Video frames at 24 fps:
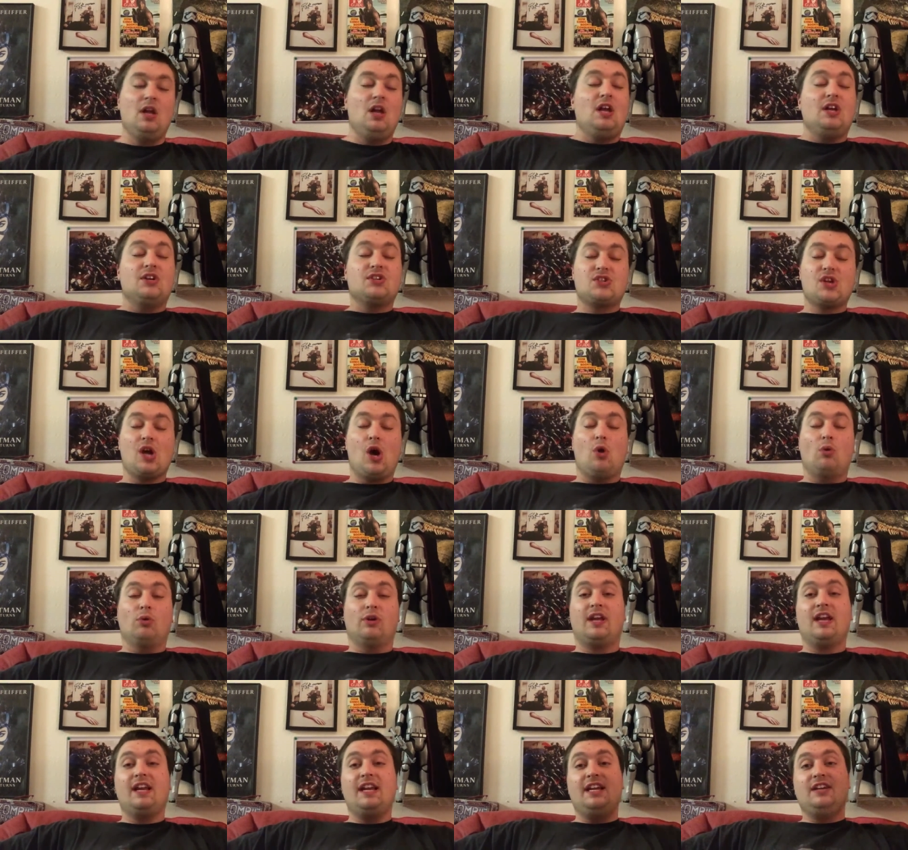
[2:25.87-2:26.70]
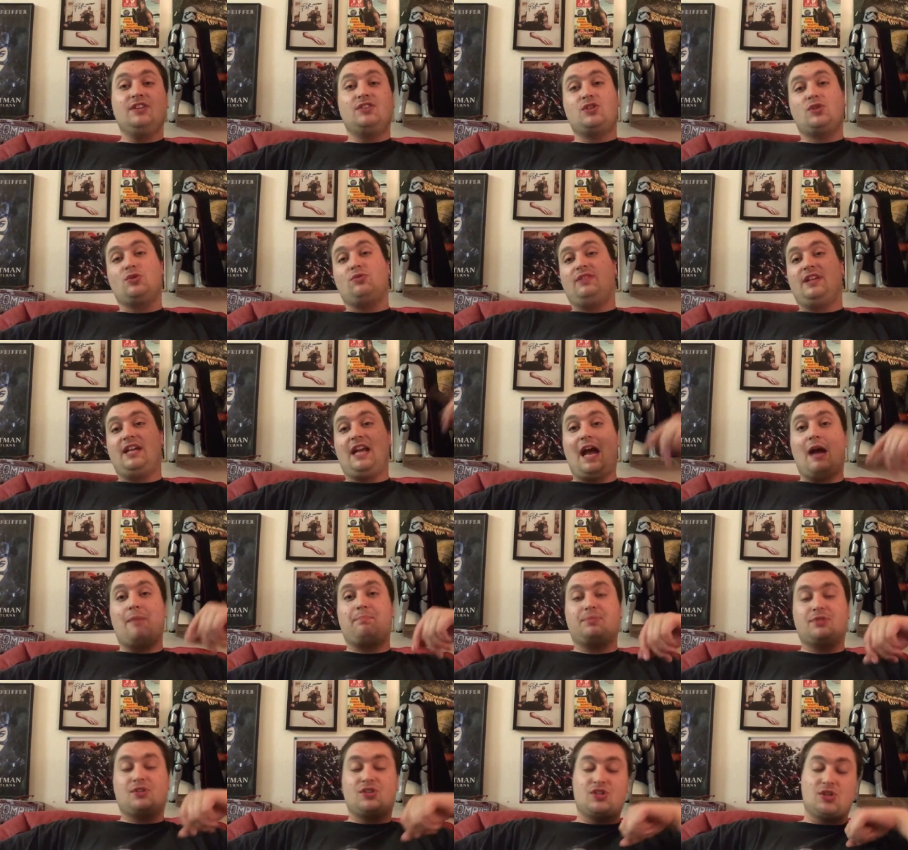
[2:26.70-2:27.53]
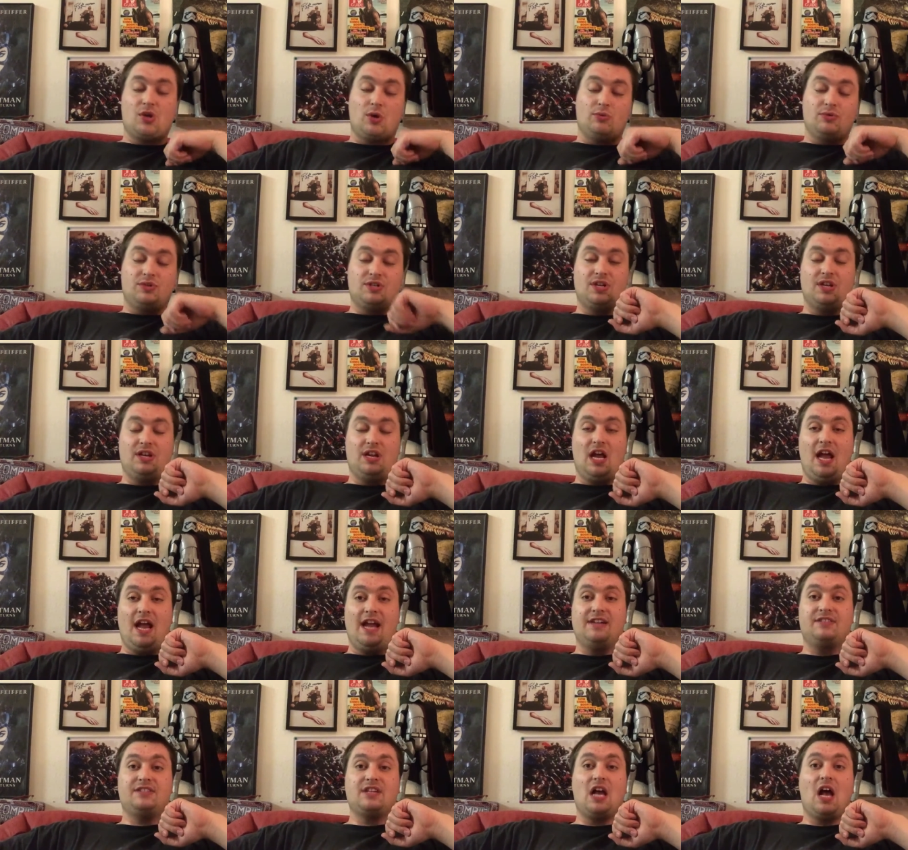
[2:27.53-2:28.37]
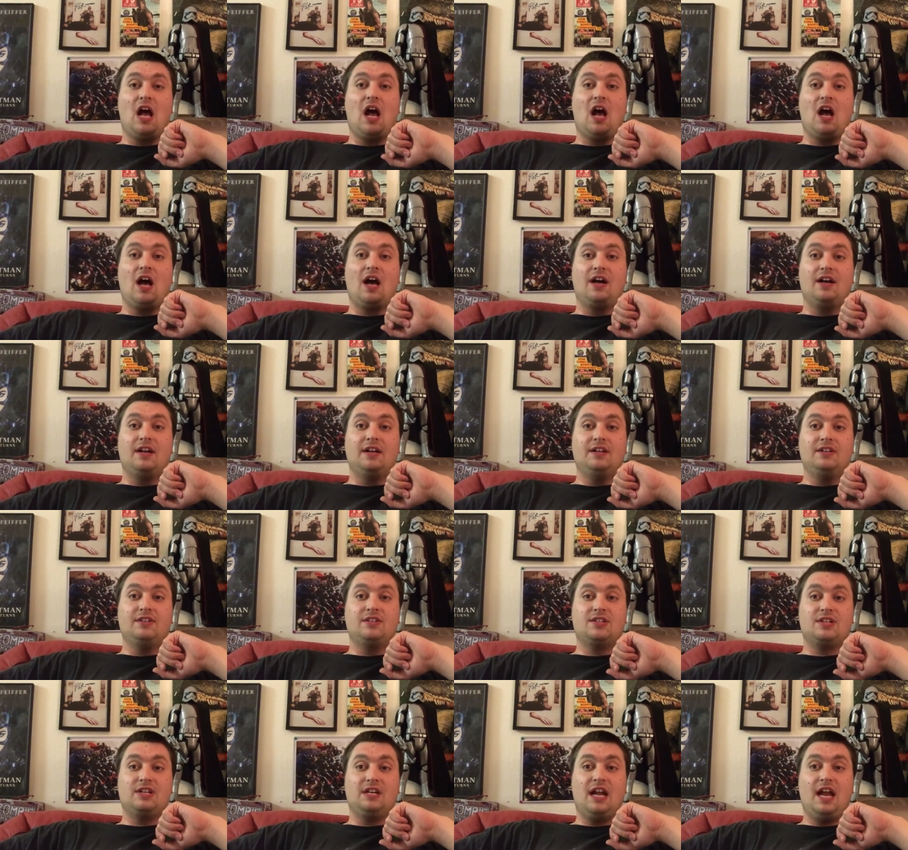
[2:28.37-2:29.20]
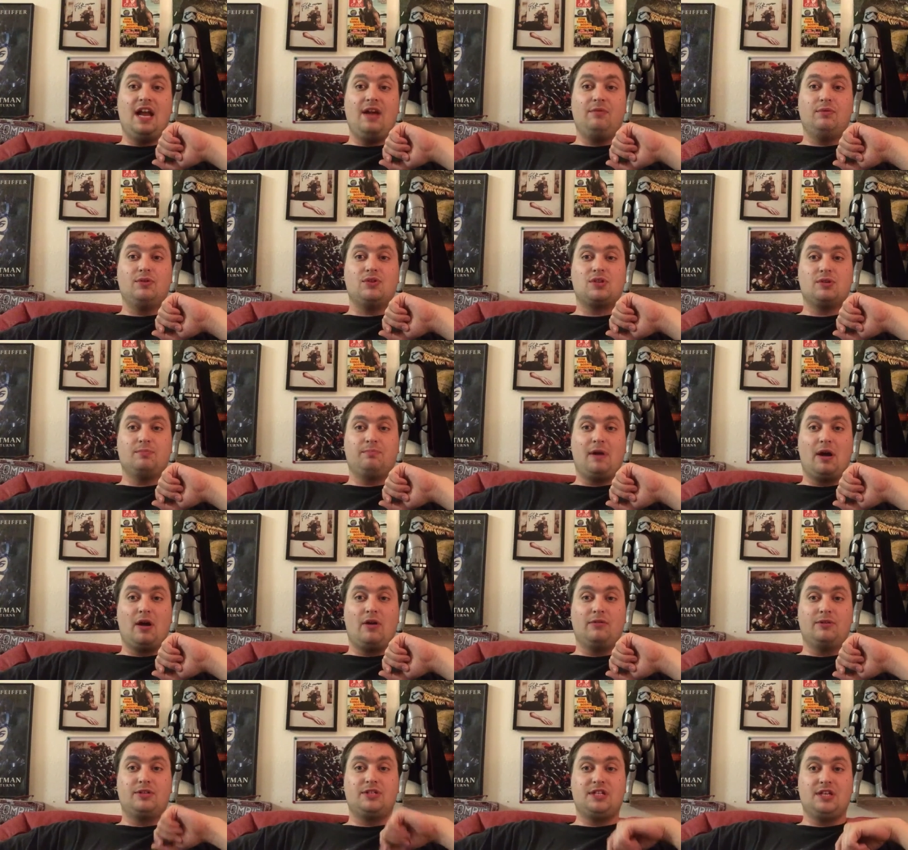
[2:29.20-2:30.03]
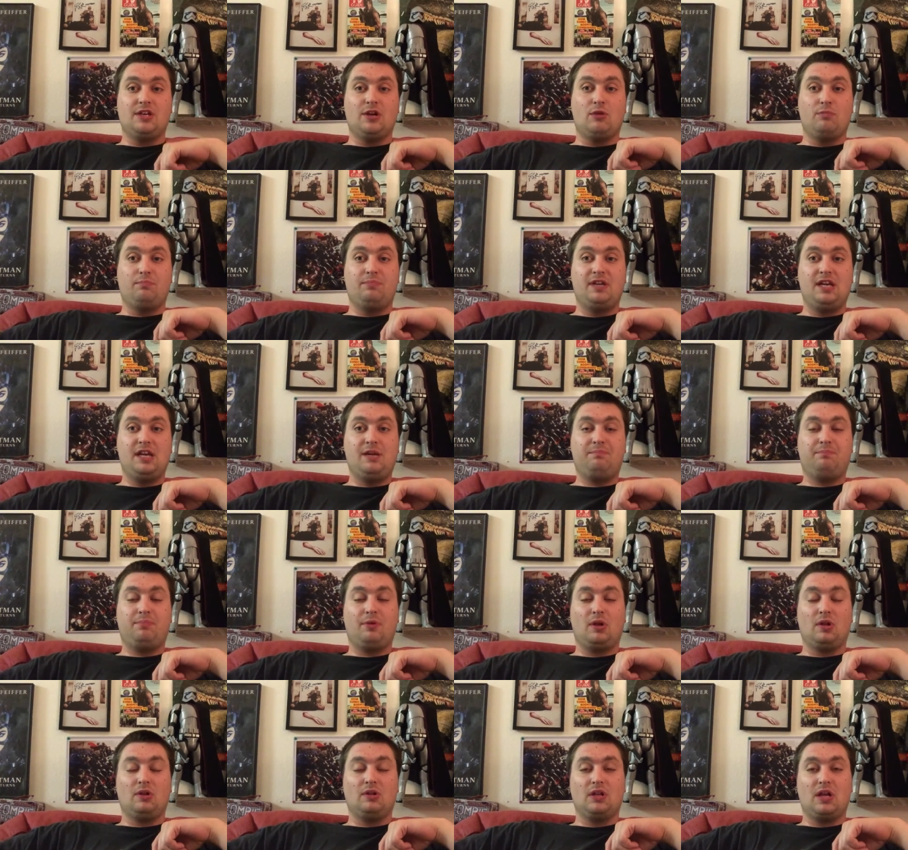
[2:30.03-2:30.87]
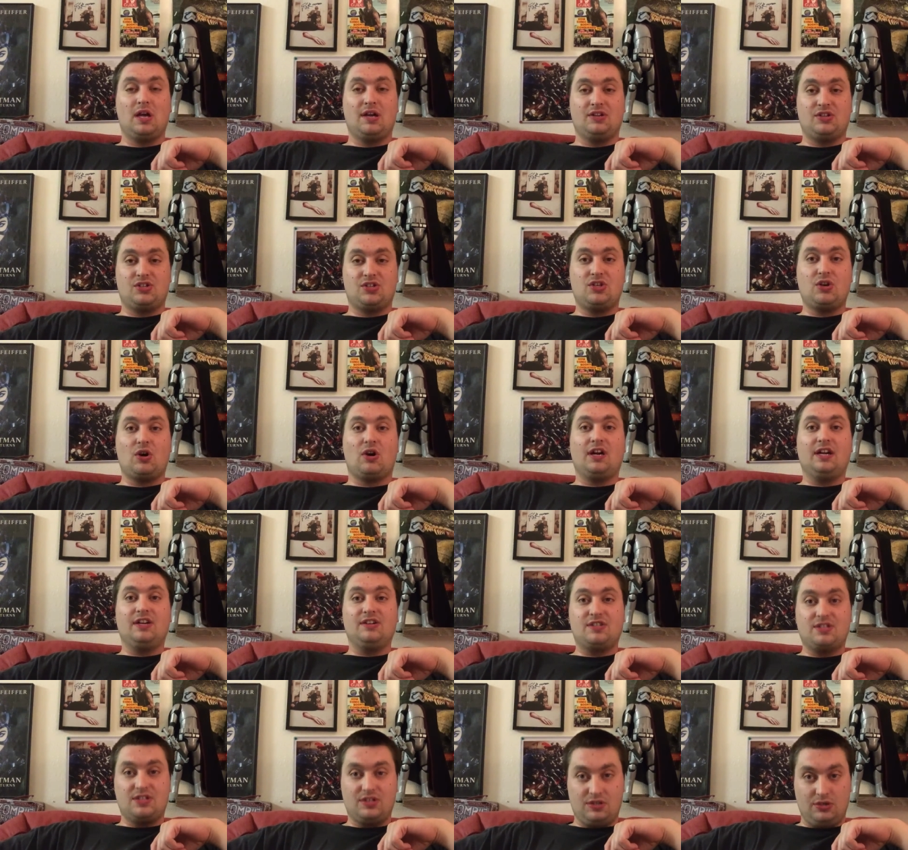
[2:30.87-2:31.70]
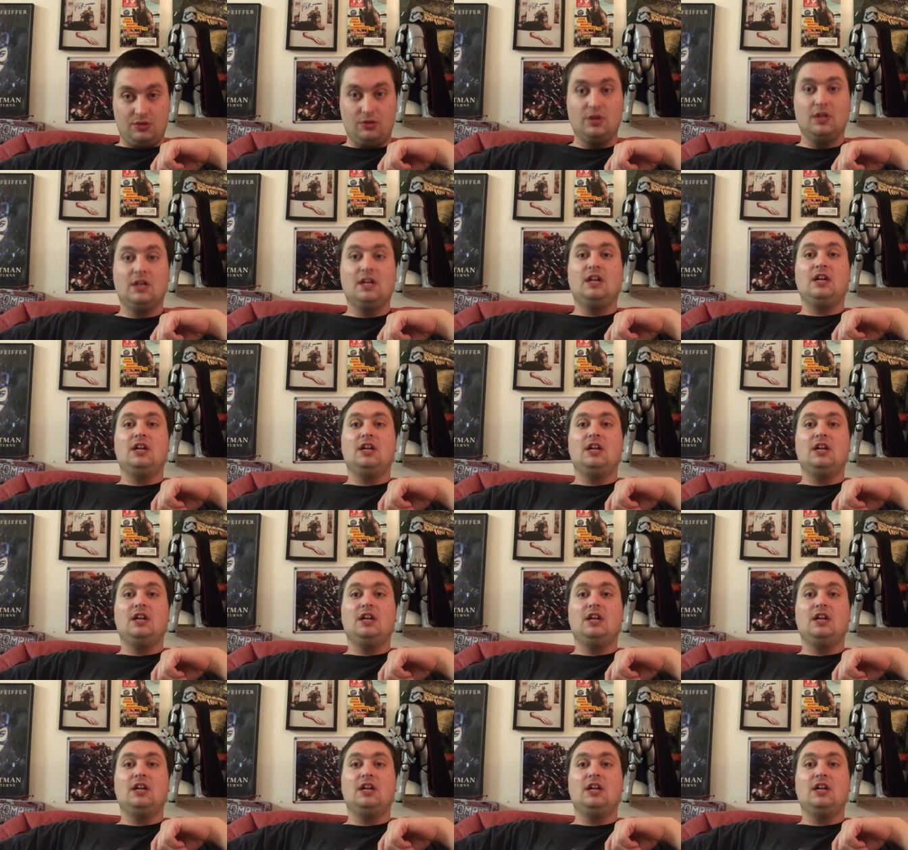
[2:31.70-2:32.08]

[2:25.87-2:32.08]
So getting to the episode tonight, uh, tonight was about you know people uh, starting to